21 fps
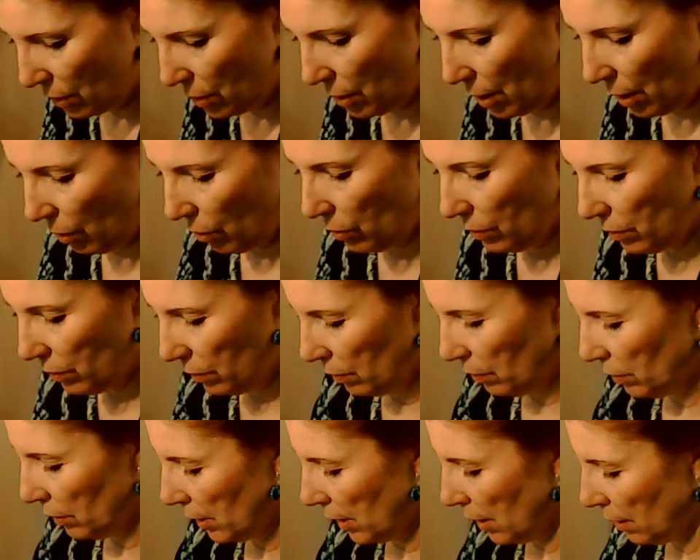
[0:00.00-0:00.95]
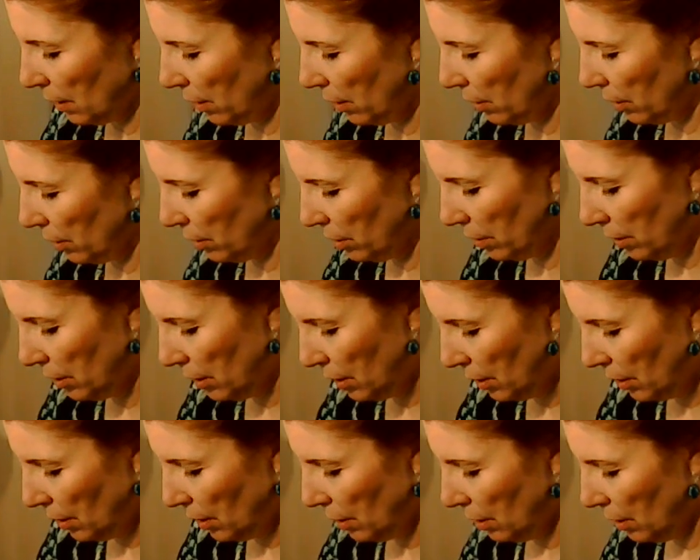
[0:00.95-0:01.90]
so got our,
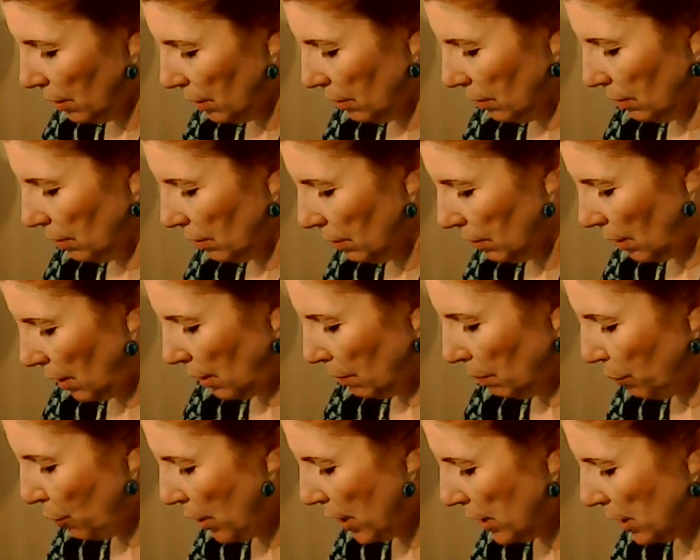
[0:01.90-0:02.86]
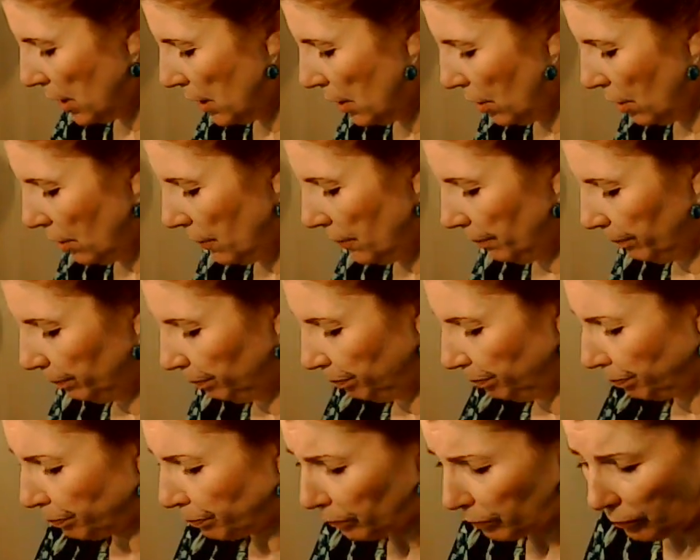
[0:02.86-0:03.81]
our bread here.
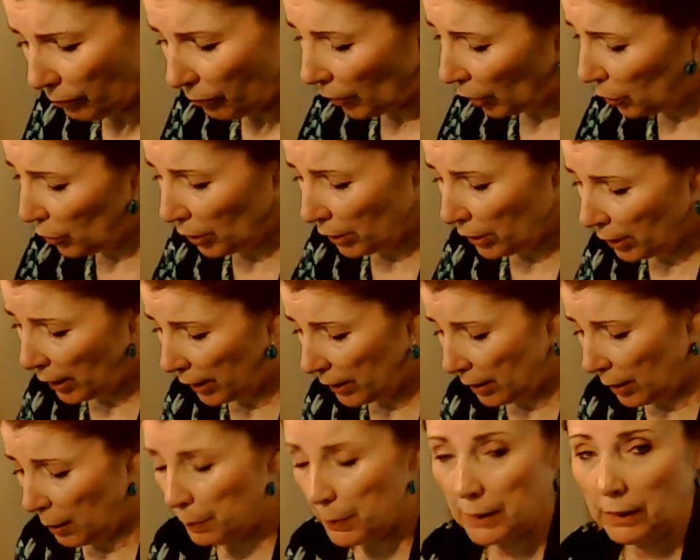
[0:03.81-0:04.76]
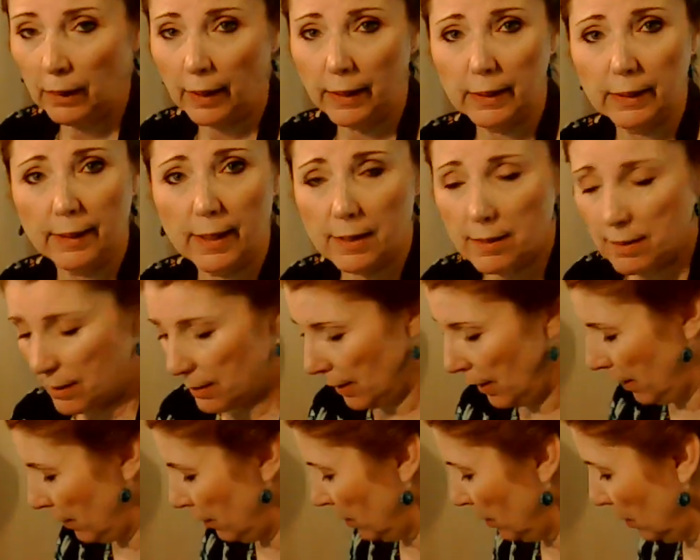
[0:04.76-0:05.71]
You could cut it up and let it get
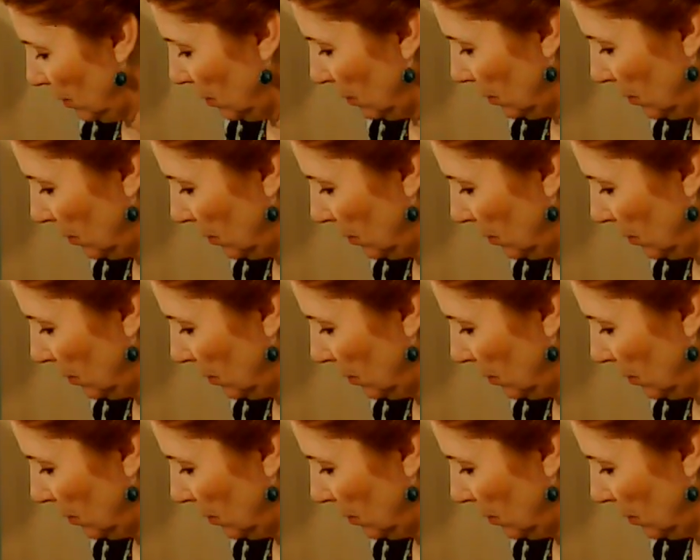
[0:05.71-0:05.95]
stale